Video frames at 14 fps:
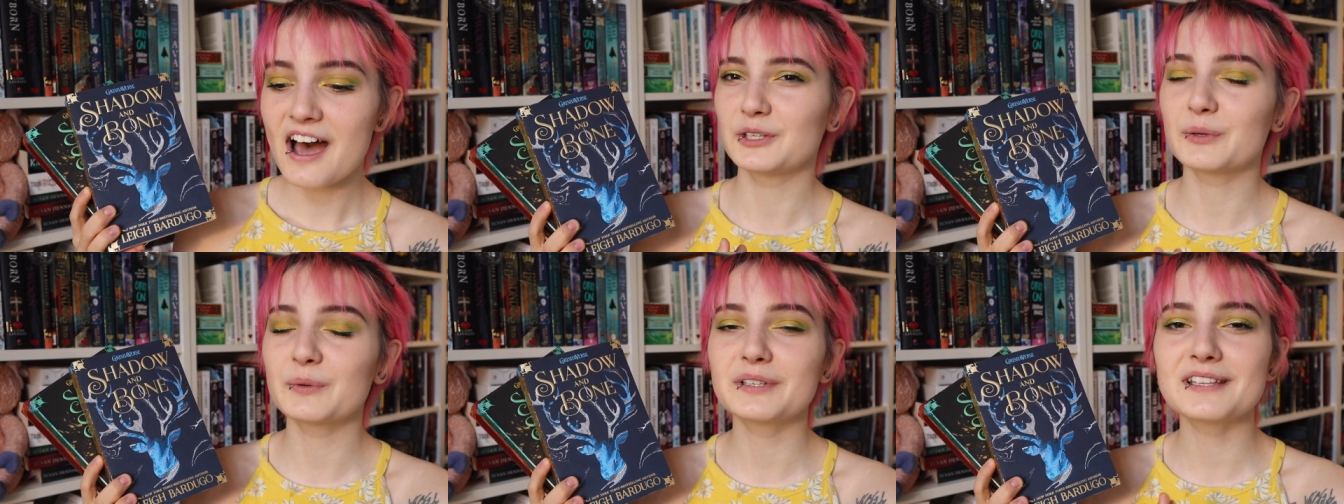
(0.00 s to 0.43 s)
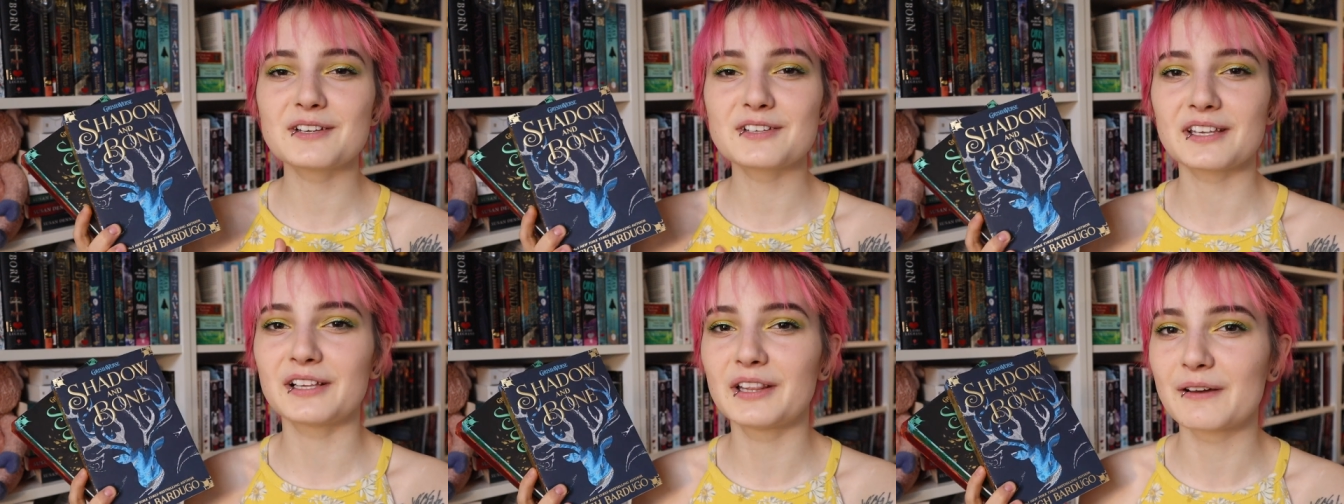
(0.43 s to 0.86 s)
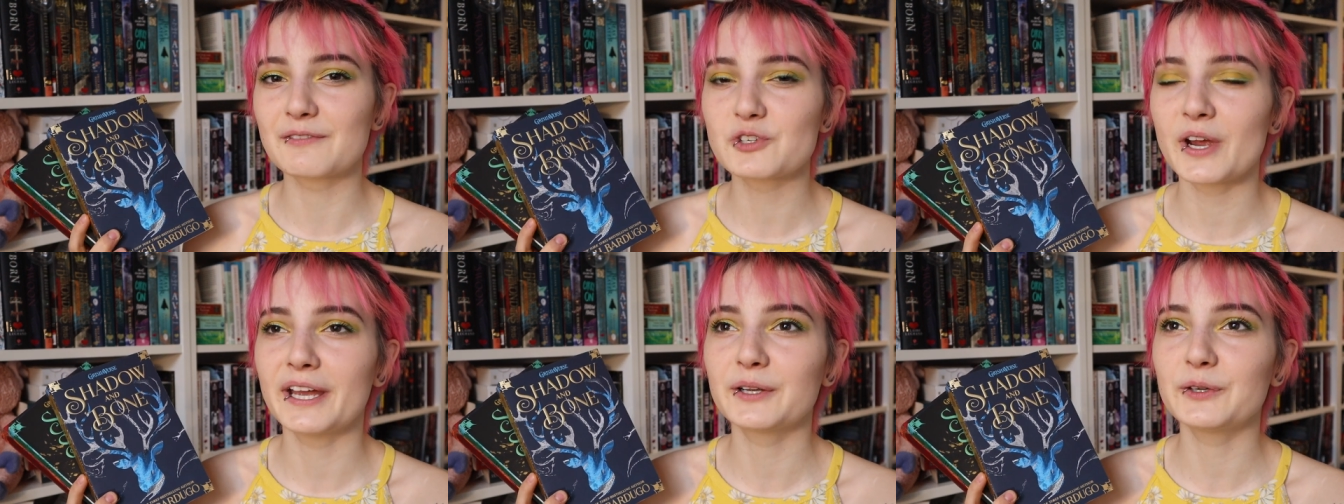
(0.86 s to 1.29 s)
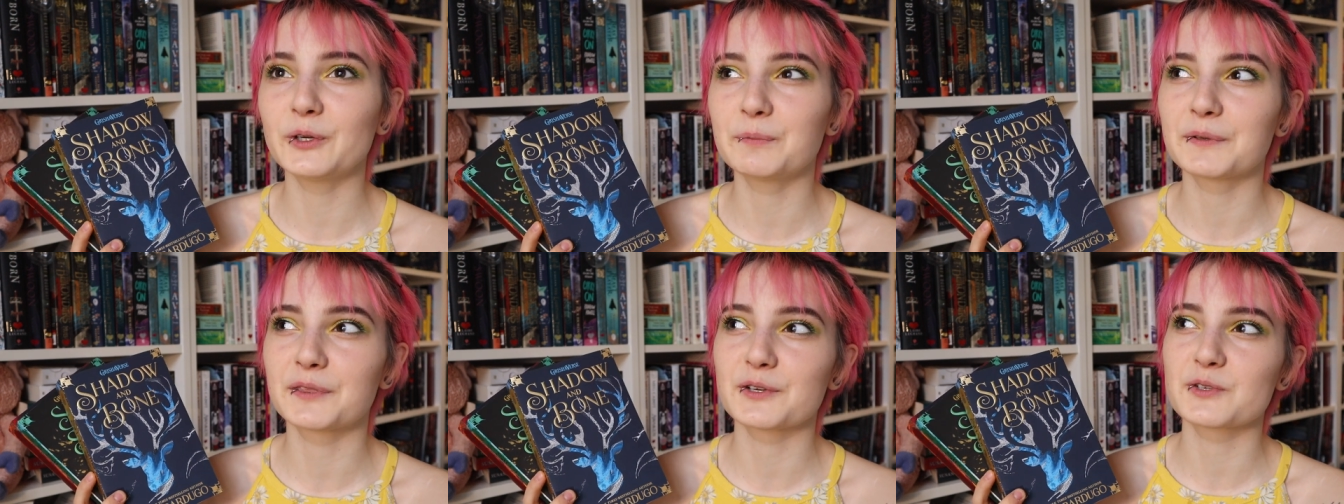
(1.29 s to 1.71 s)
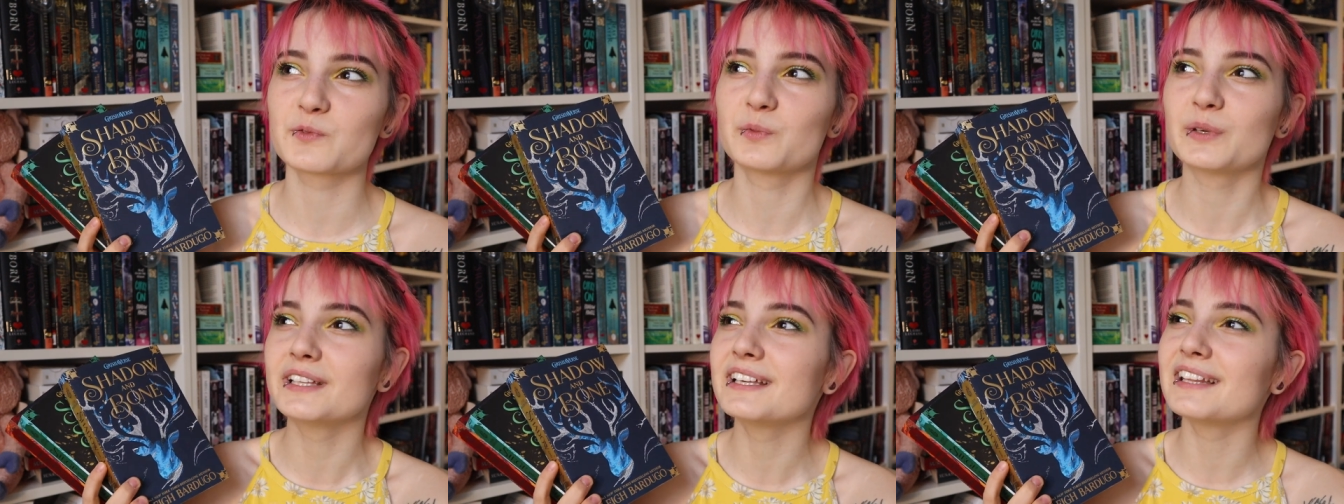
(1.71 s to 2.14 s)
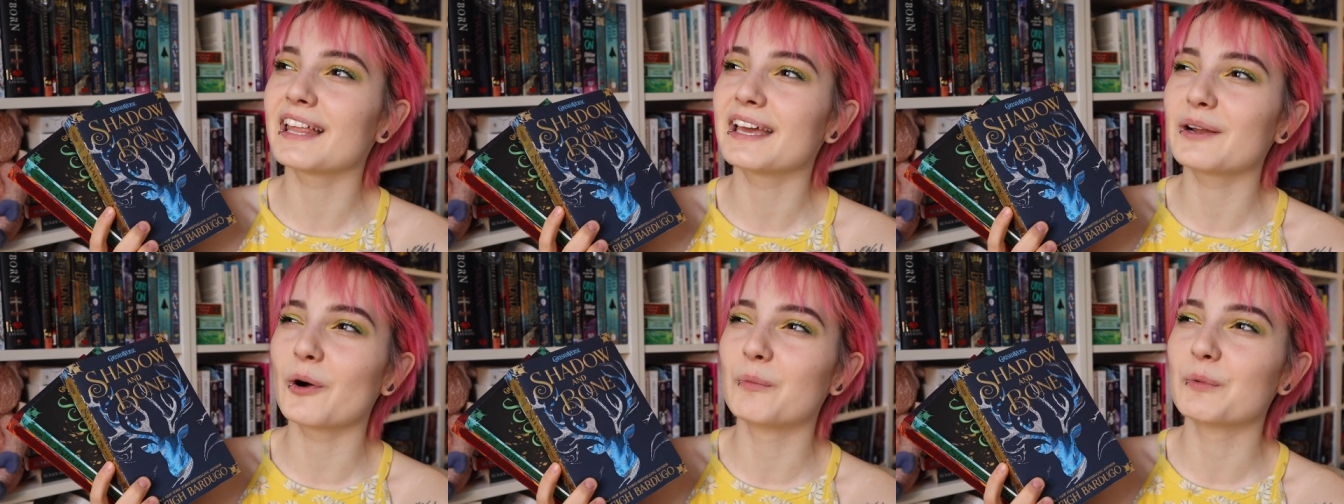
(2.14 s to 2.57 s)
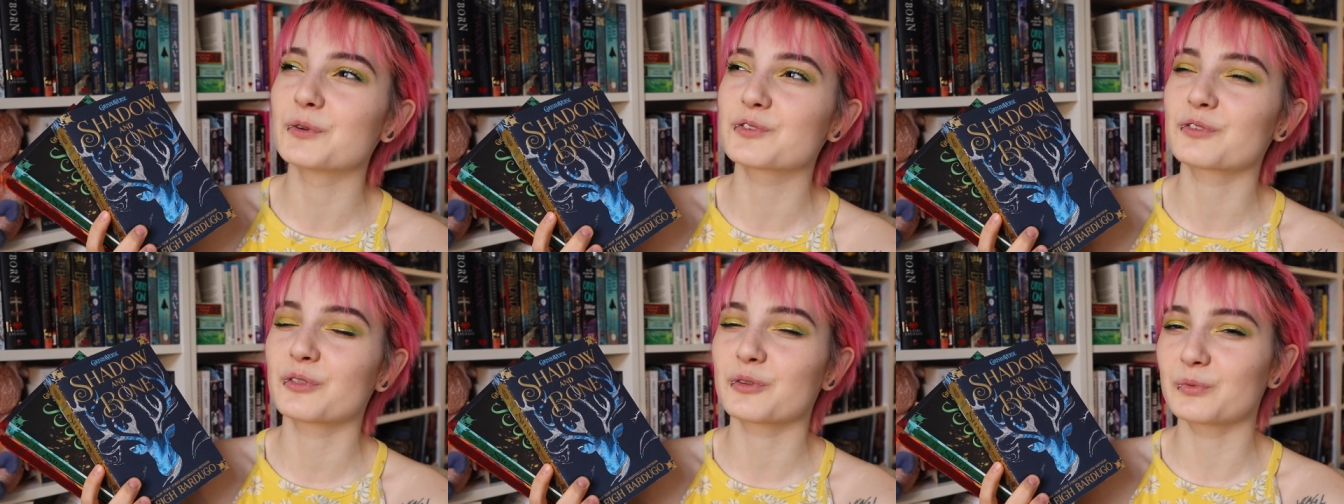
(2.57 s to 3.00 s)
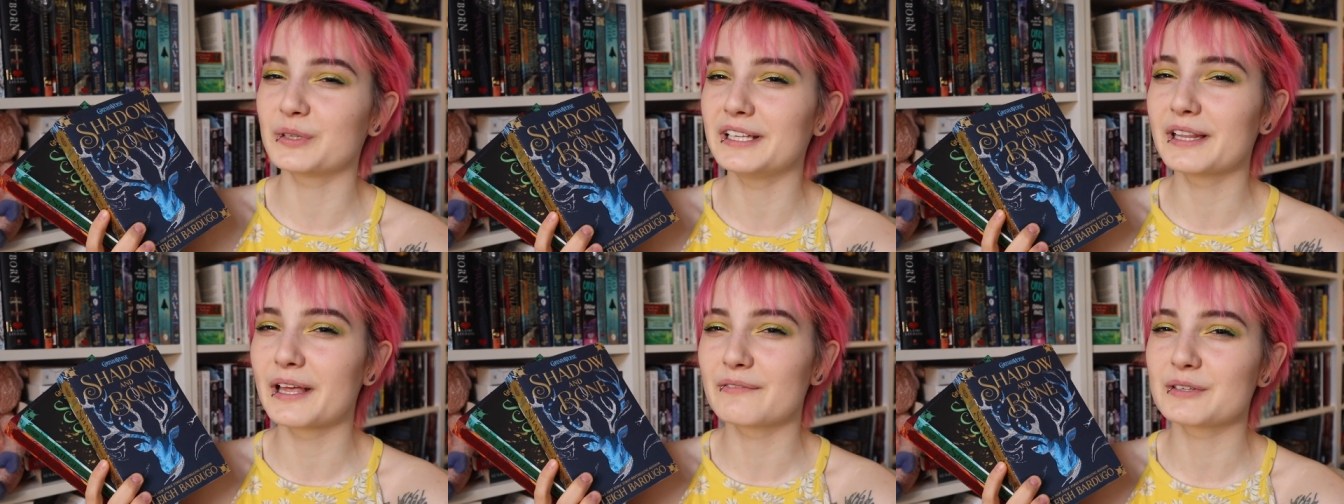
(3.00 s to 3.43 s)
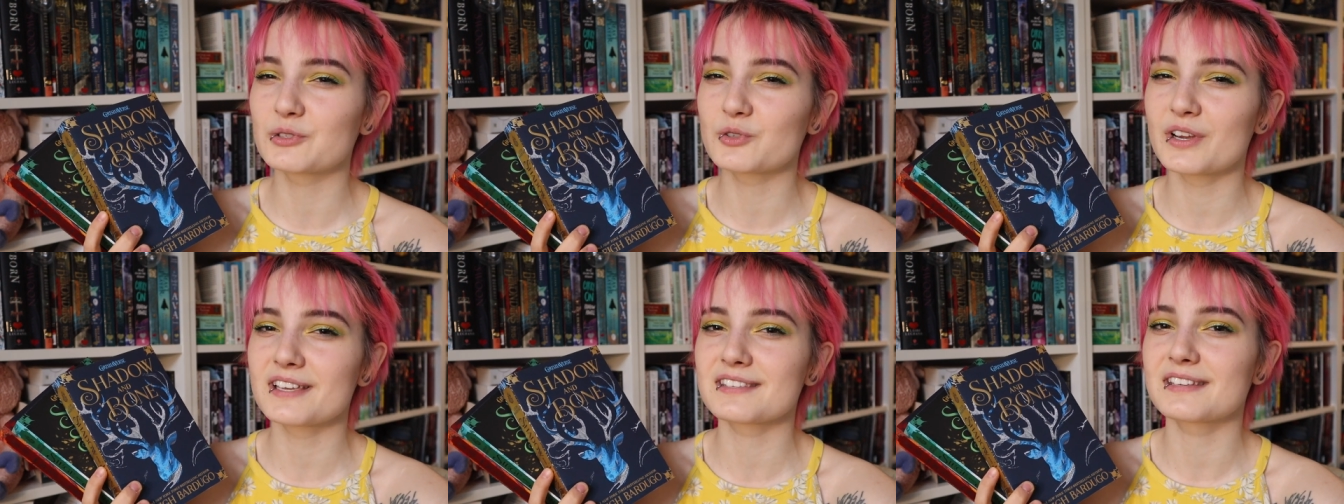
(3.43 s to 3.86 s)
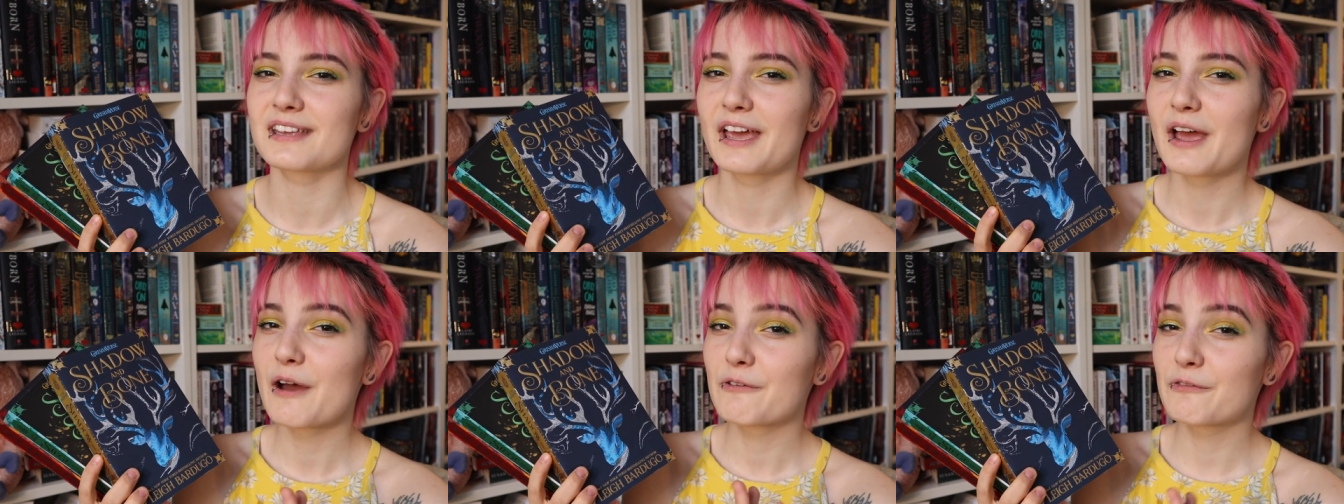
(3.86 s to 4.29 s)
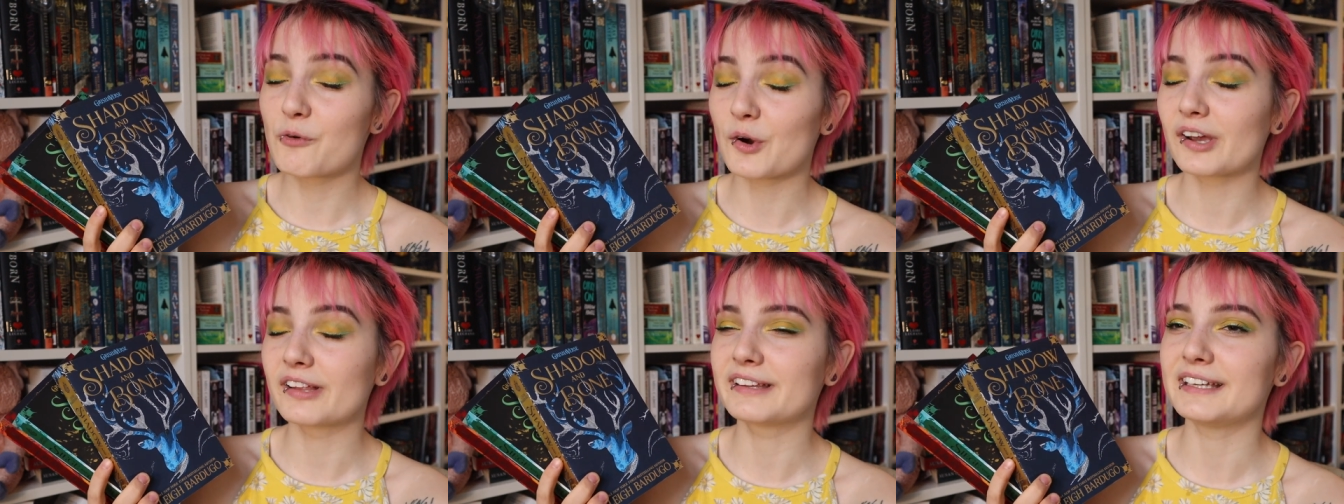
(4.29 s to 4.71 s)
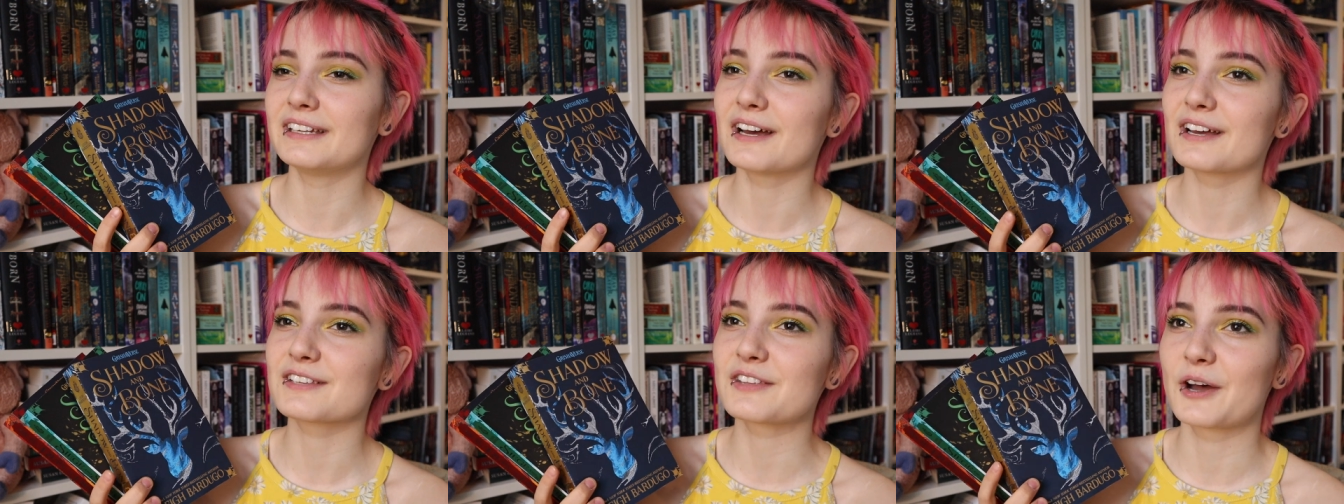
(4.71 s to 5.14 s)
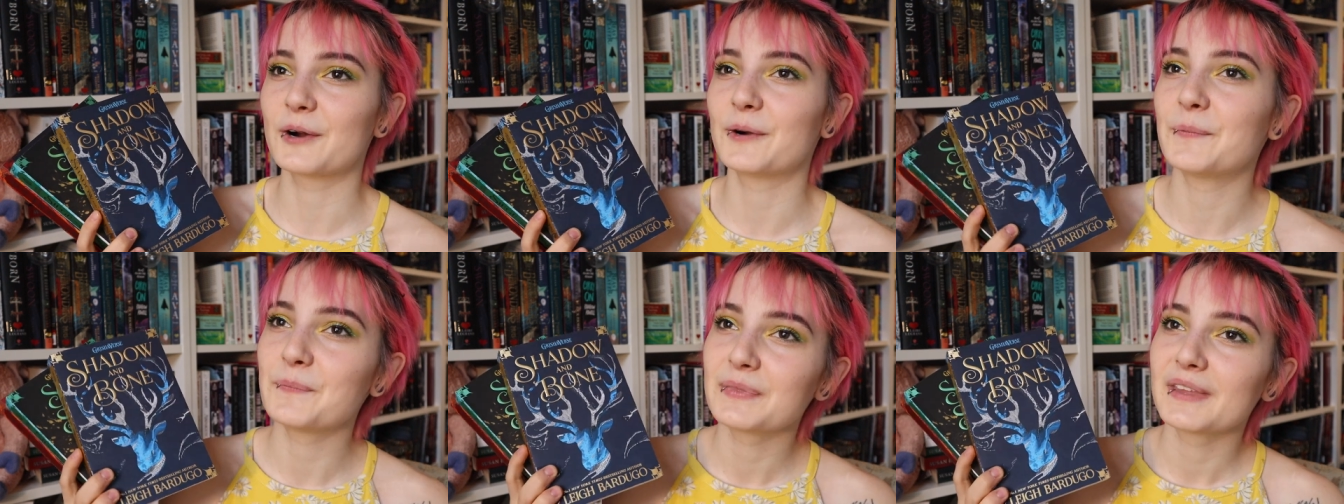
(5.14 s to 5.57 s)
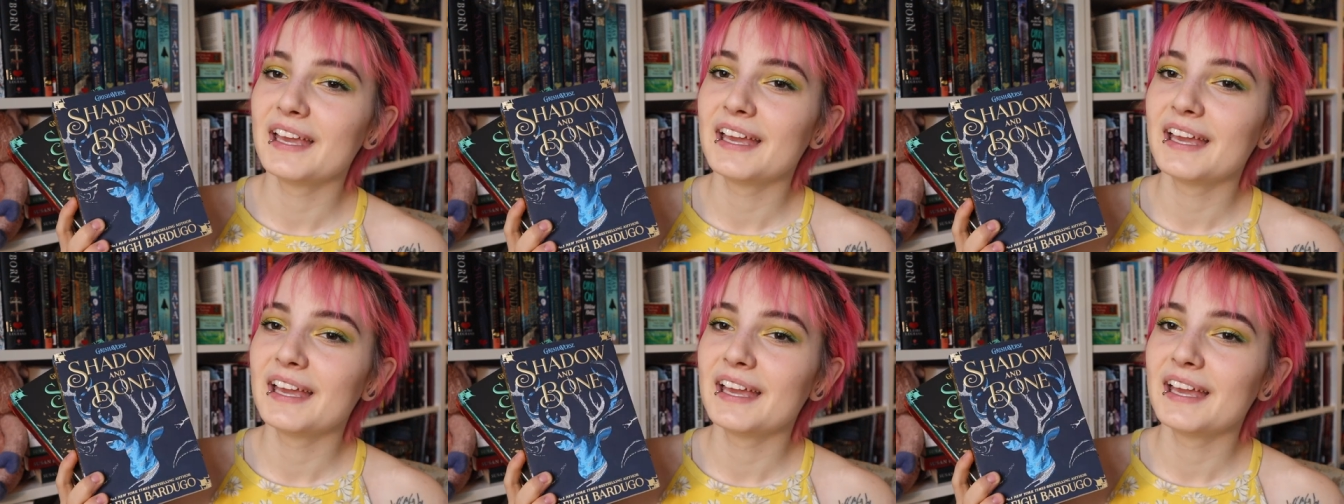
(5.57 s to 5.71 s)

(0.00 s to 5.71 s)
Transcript: You know, when there's like a love triangle, but there's really like almost three love interests for Alina, so